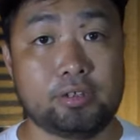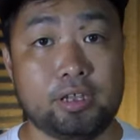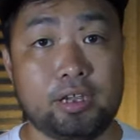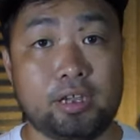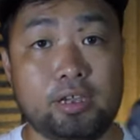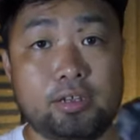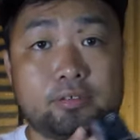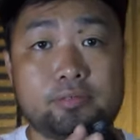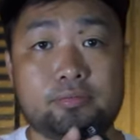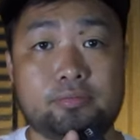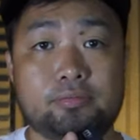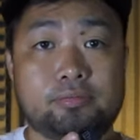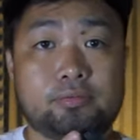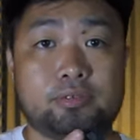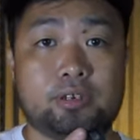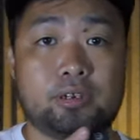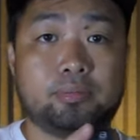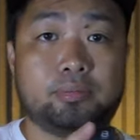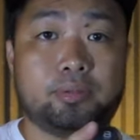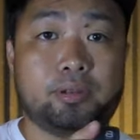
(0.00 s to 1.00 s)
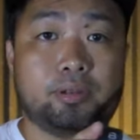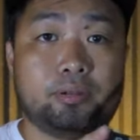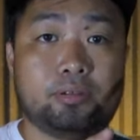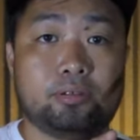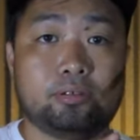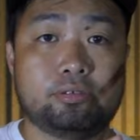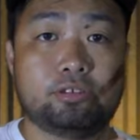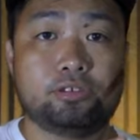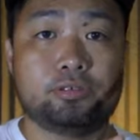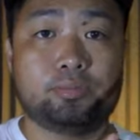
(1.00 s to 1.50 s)
that syempre
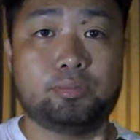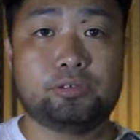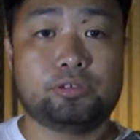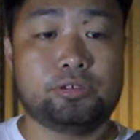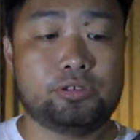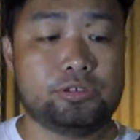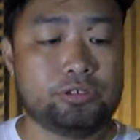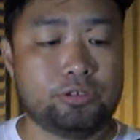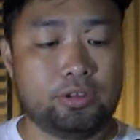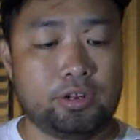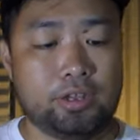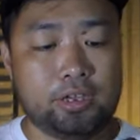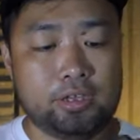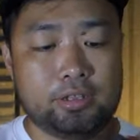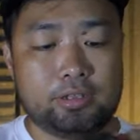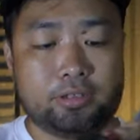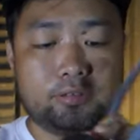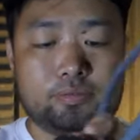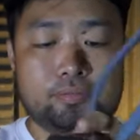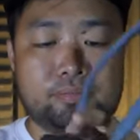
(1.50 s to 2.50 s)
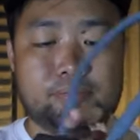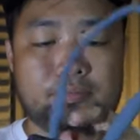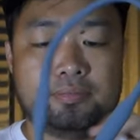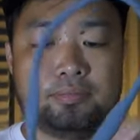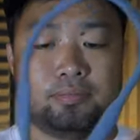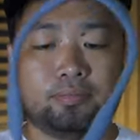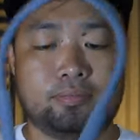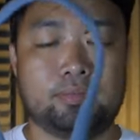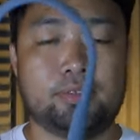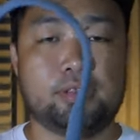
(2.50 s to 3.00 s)
just position it
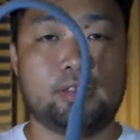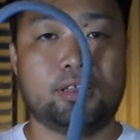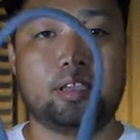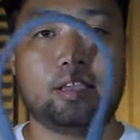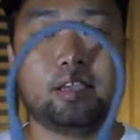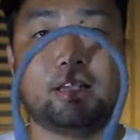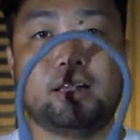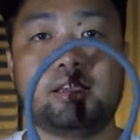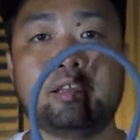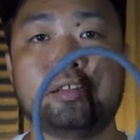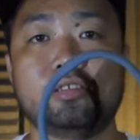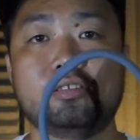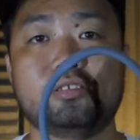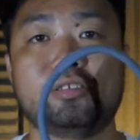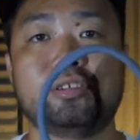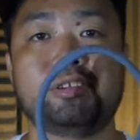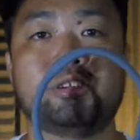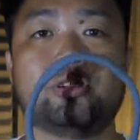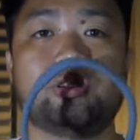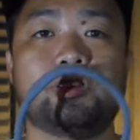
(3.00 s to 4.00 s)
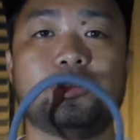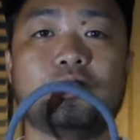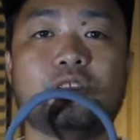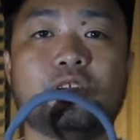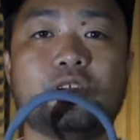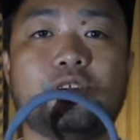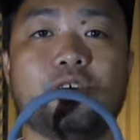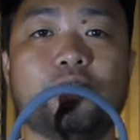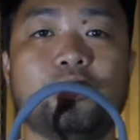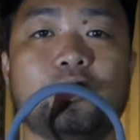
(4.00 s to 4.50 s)
and you're good to
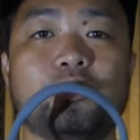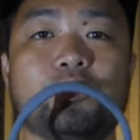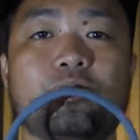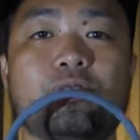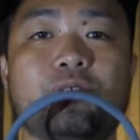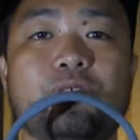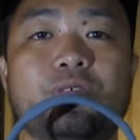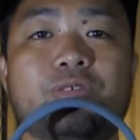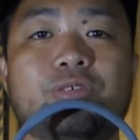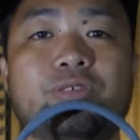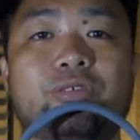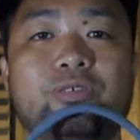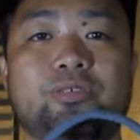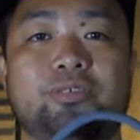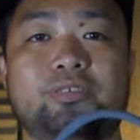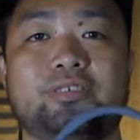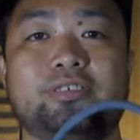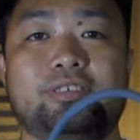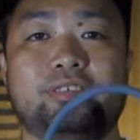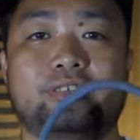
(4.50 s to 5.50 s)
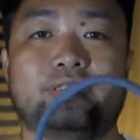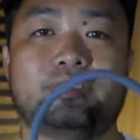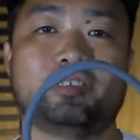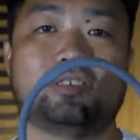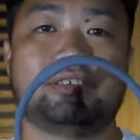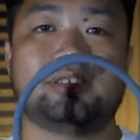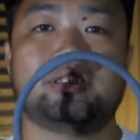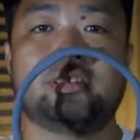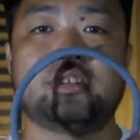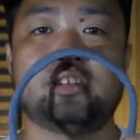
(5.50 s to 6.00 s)
go
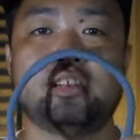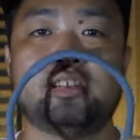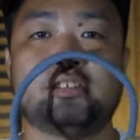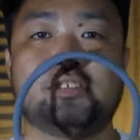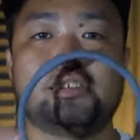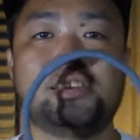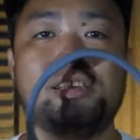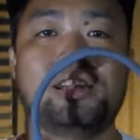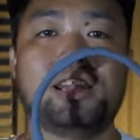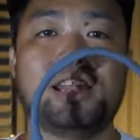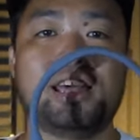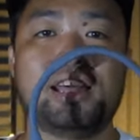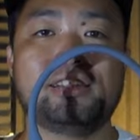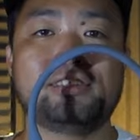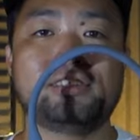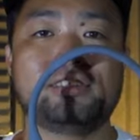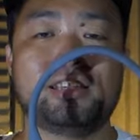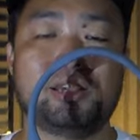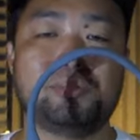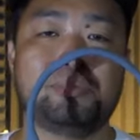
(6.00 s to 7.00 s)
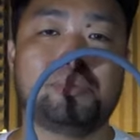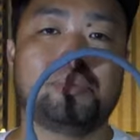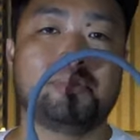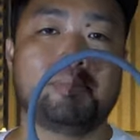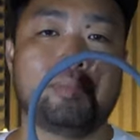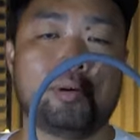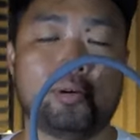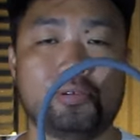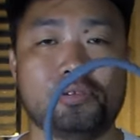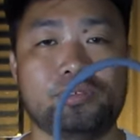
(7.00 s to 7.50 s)
it's in landscape
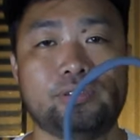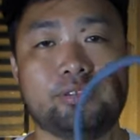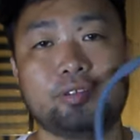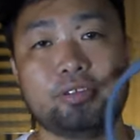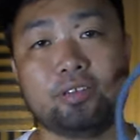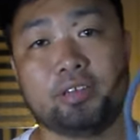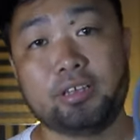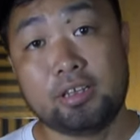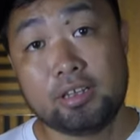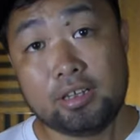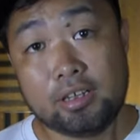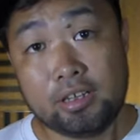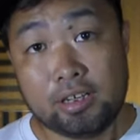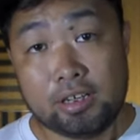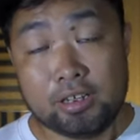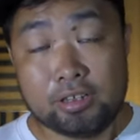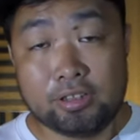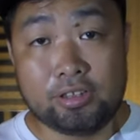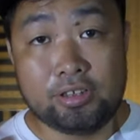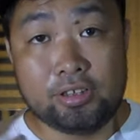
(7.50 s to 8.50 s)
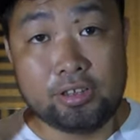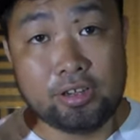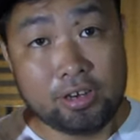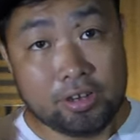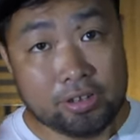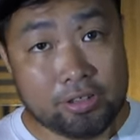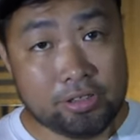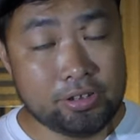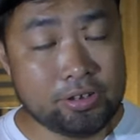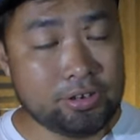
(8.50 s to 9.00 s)
mode the
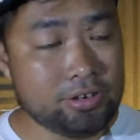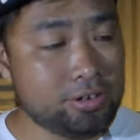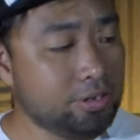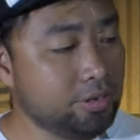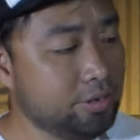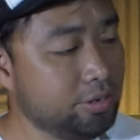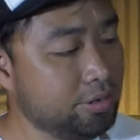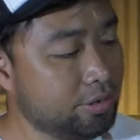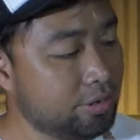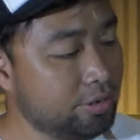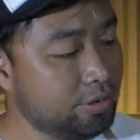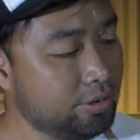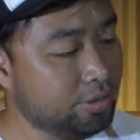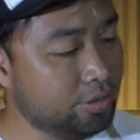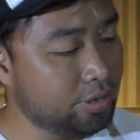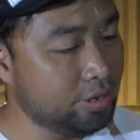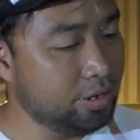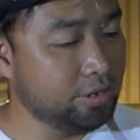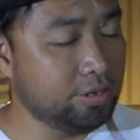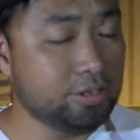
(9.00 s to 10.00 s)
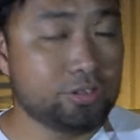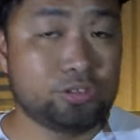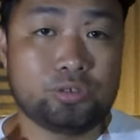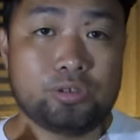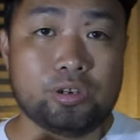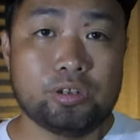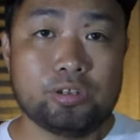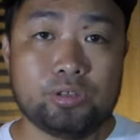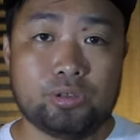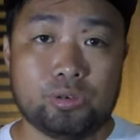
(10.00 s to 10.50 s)
other thing that you
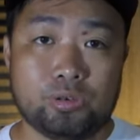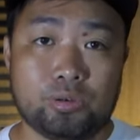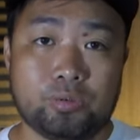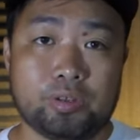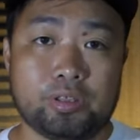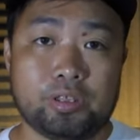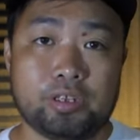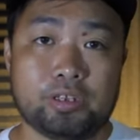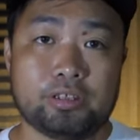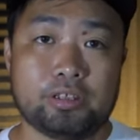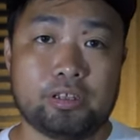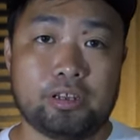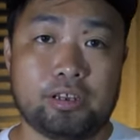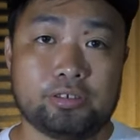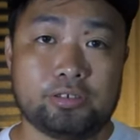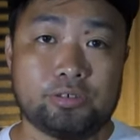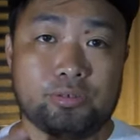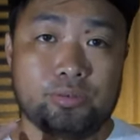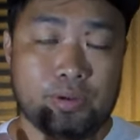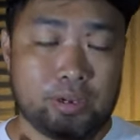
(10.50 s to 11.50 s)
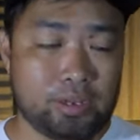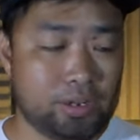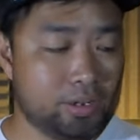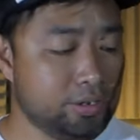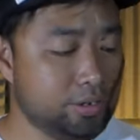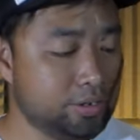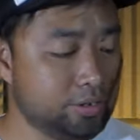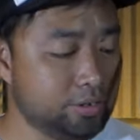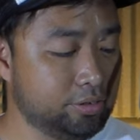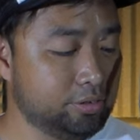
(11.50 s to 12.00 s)
can do with it as well
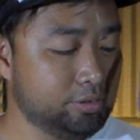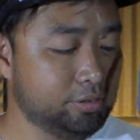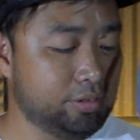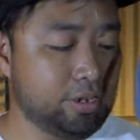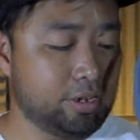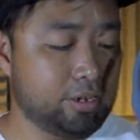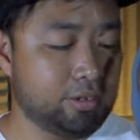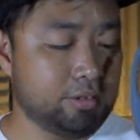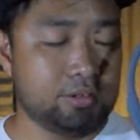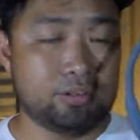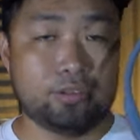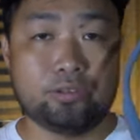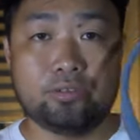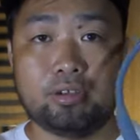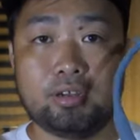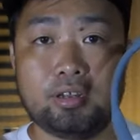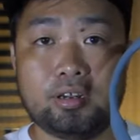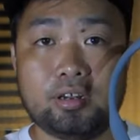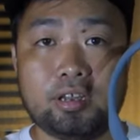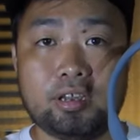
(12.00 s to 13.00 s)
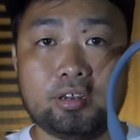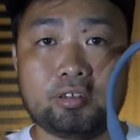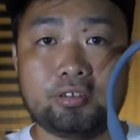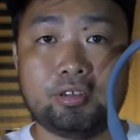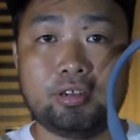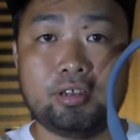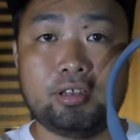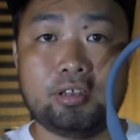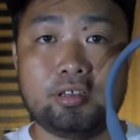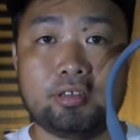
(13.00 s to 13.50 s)
is that you can
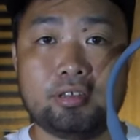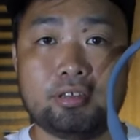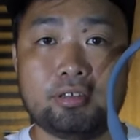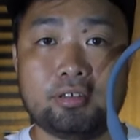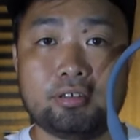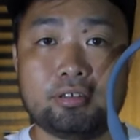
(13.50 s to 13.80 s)
actually